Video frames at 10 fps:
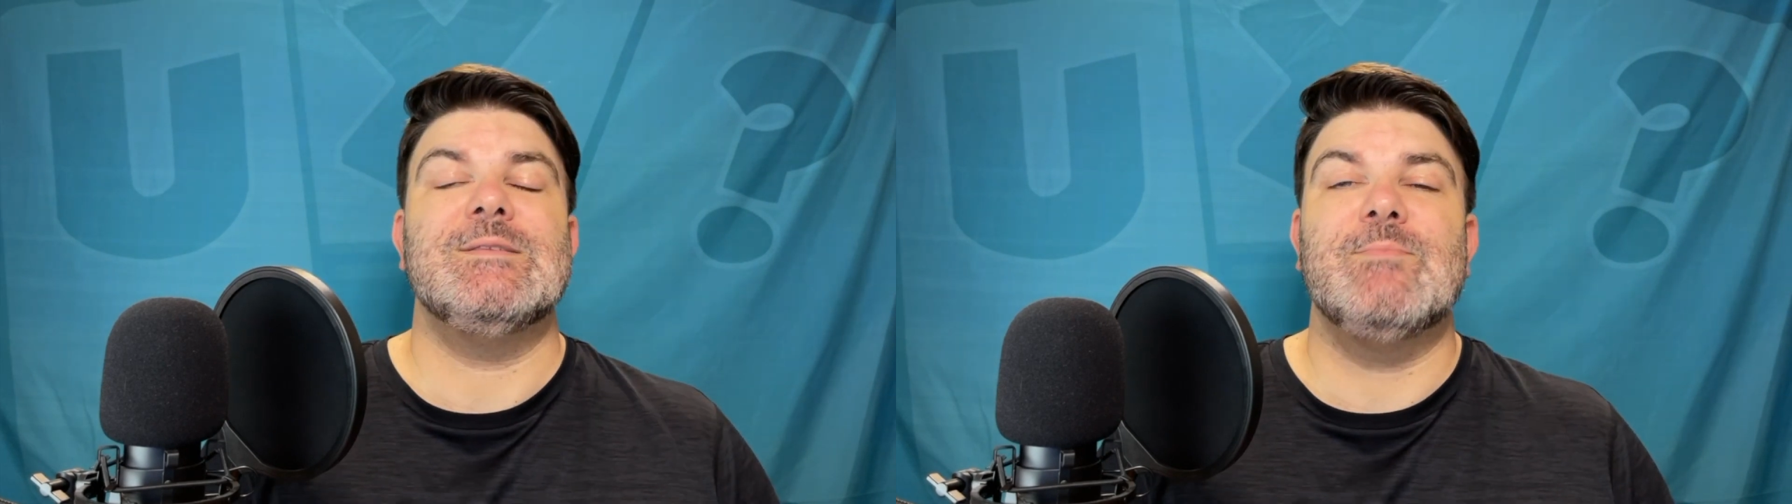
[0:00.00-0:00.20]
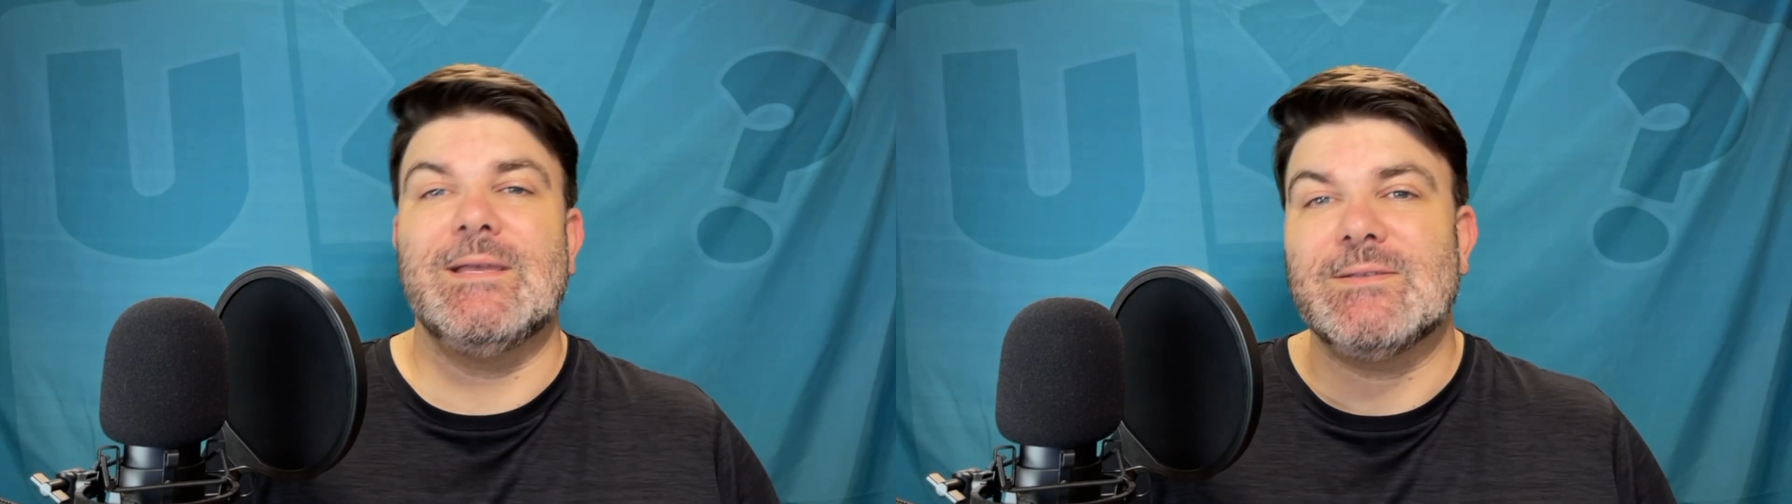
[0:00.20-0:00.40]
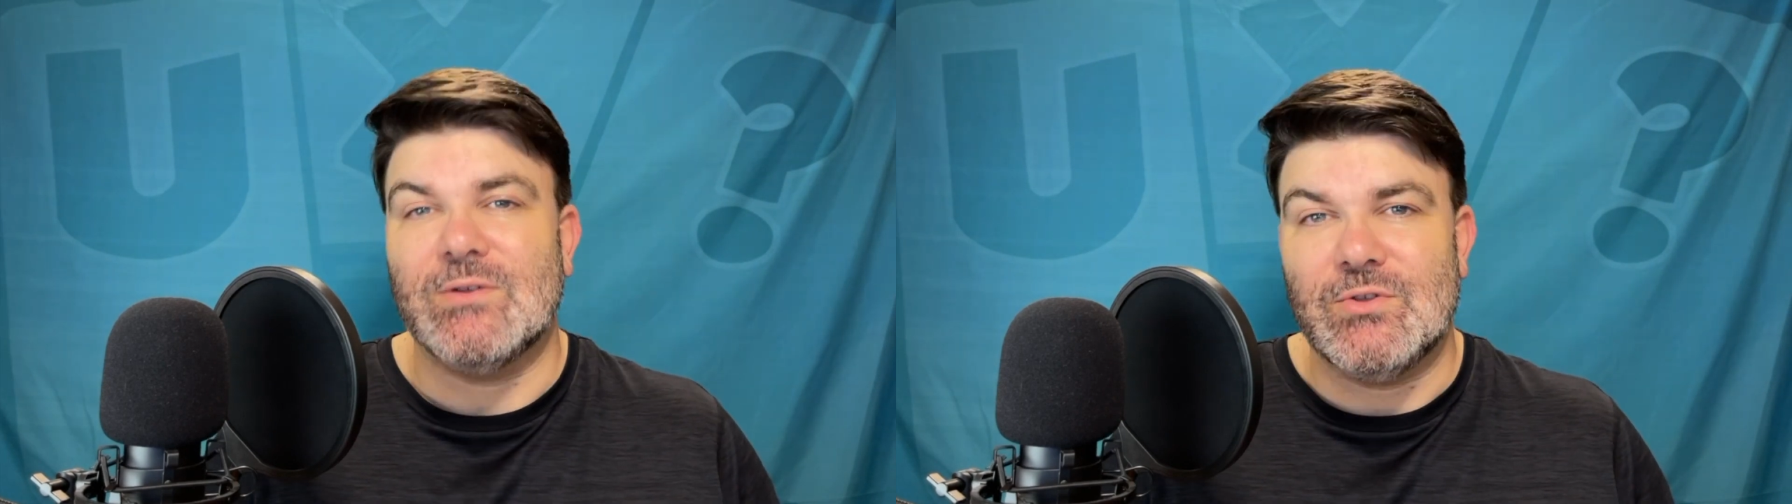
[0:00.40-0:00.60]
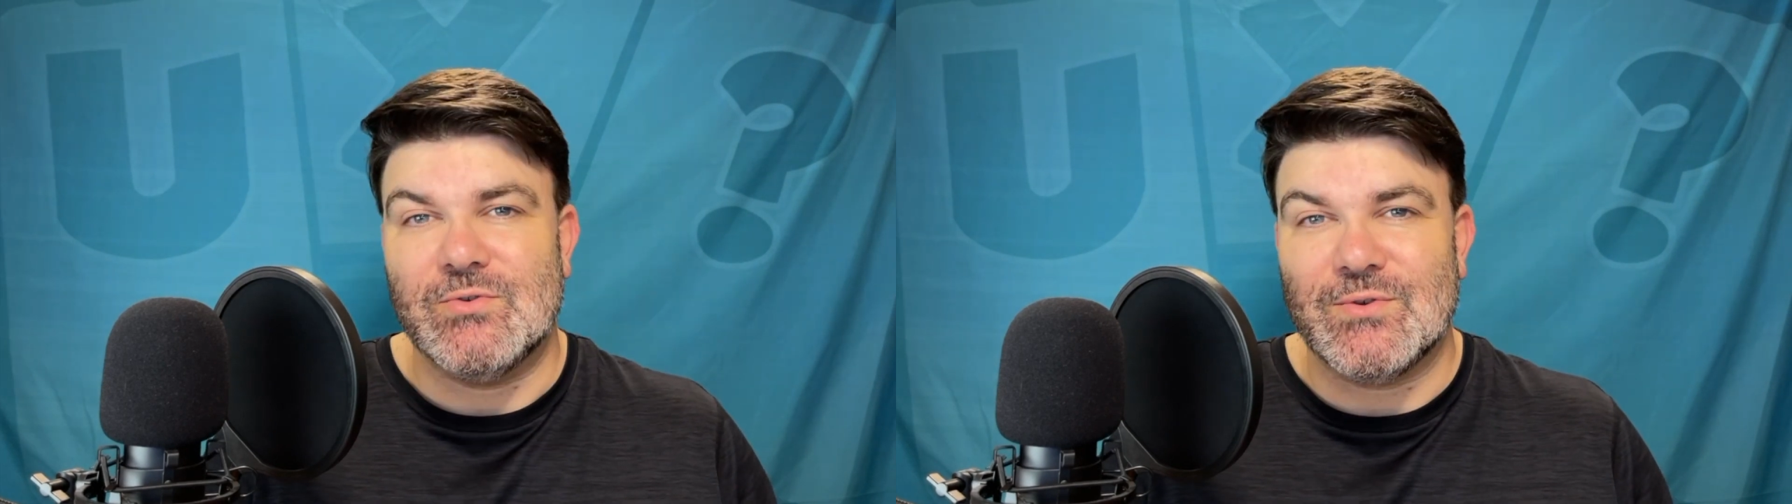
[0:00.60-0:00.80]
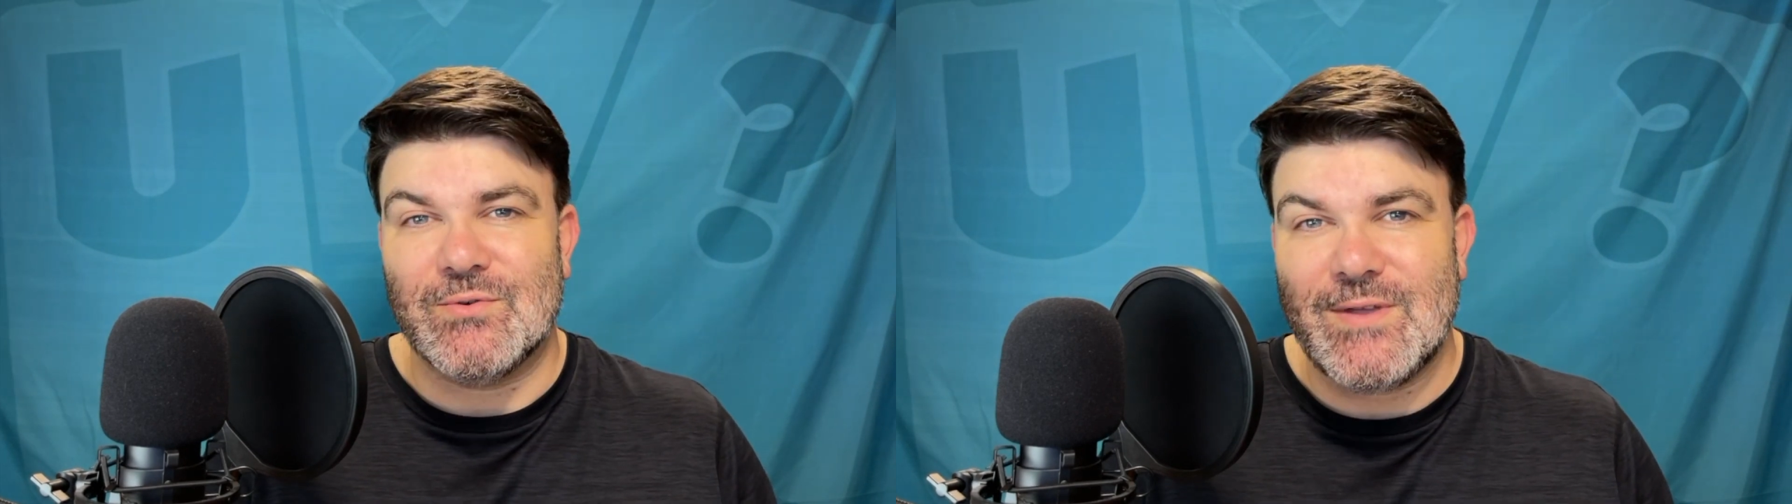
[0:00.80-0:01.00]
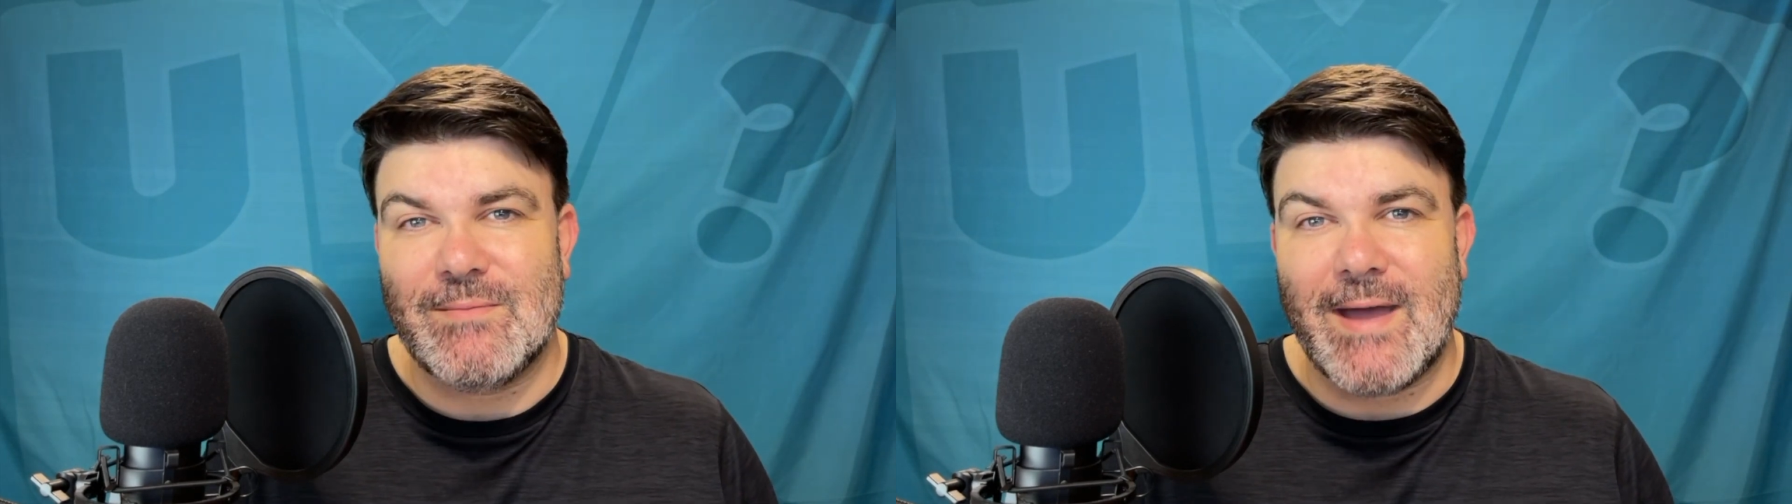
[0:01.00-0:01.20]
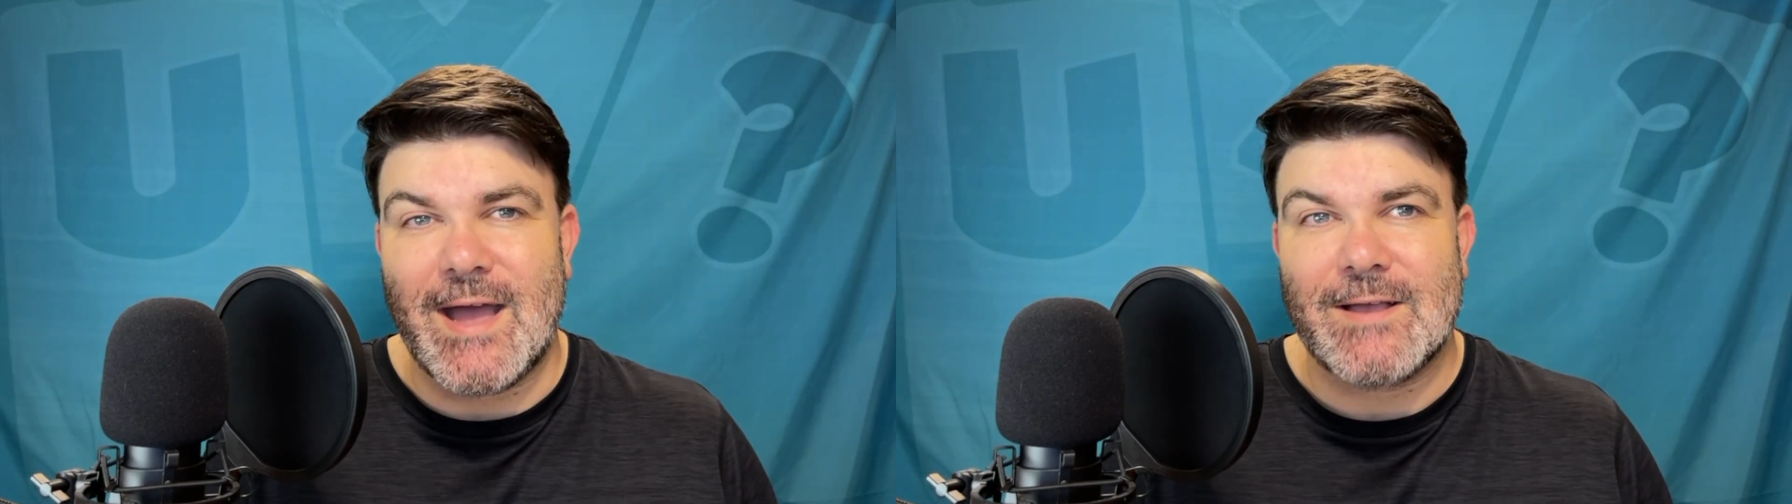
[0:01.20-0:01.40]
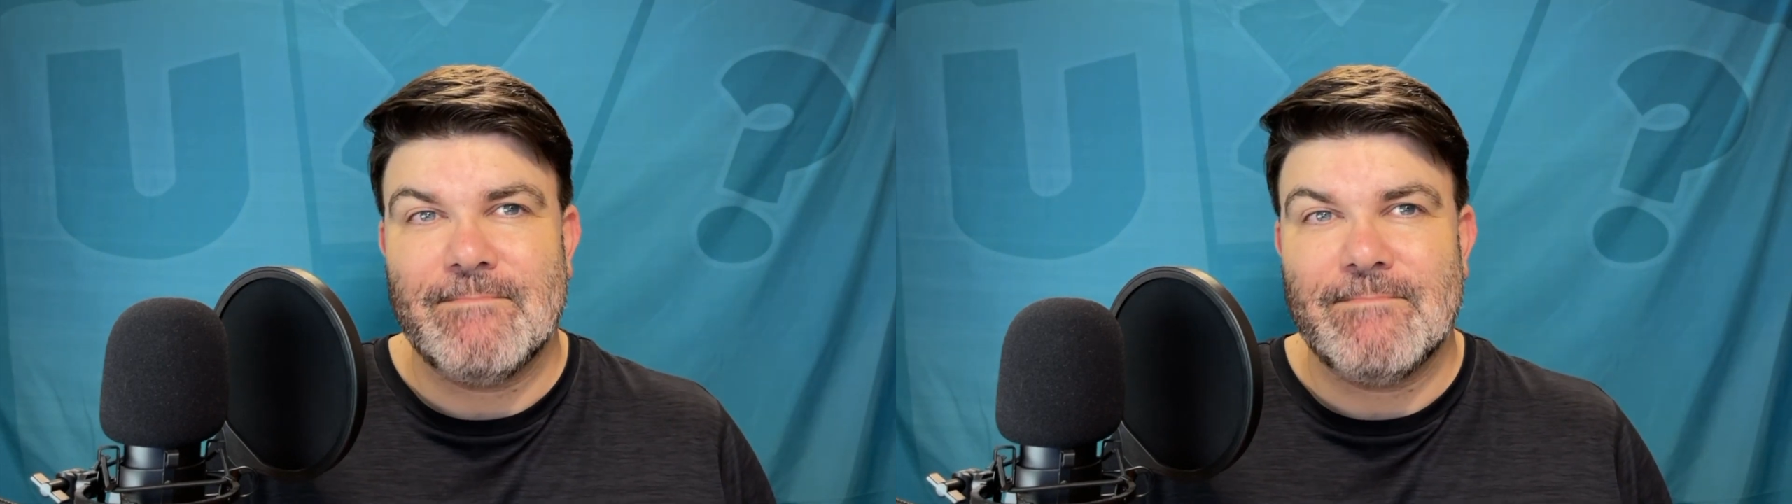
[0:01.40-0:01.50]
based on user feedback.